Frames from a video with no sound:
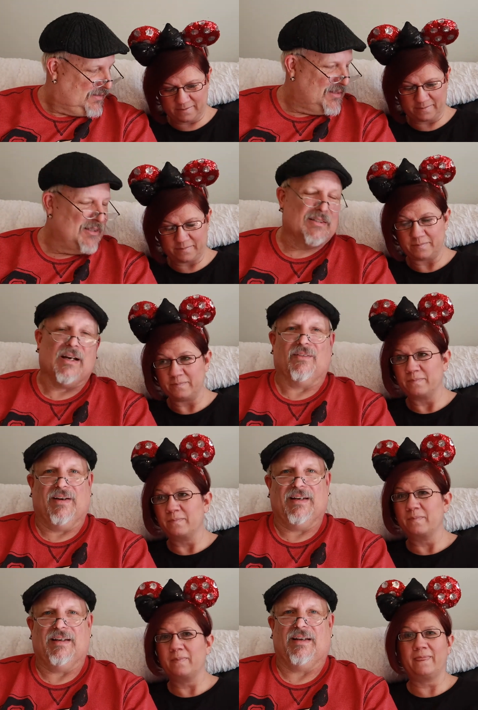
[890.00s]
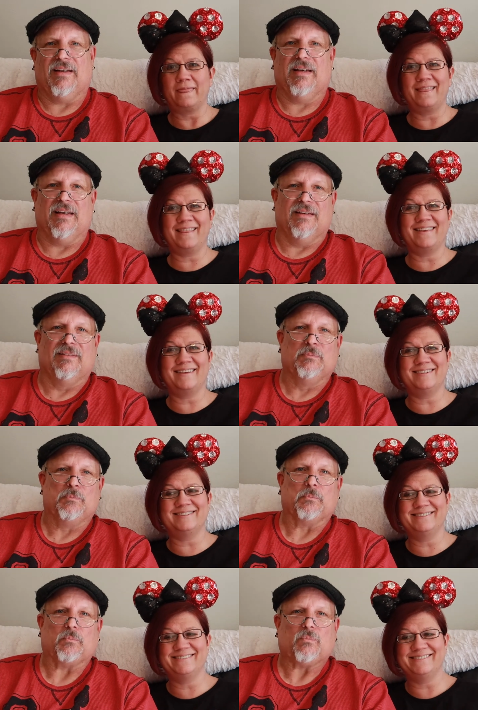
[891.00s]
Speaker 1: She's not ready yet. I can't.
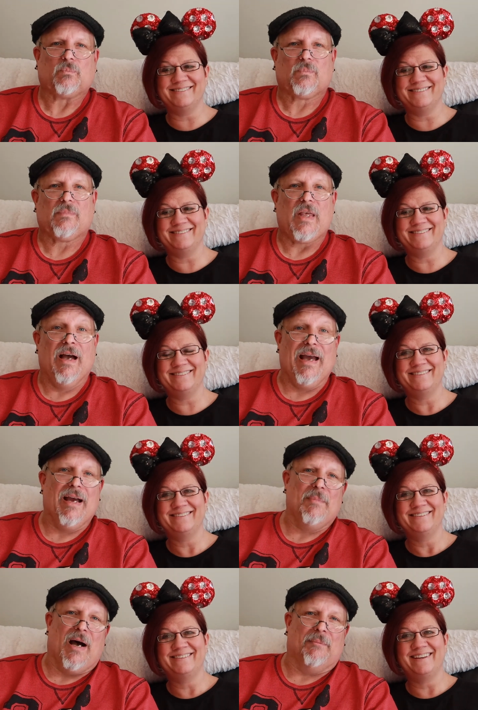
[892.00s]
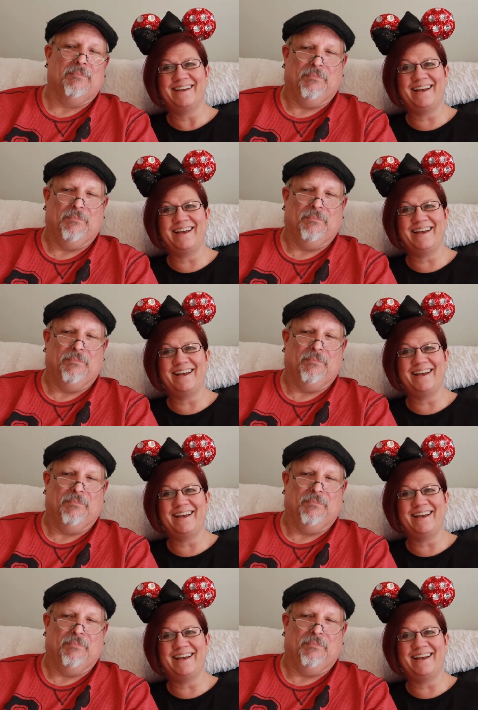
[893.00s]
Hi, I'm Bob.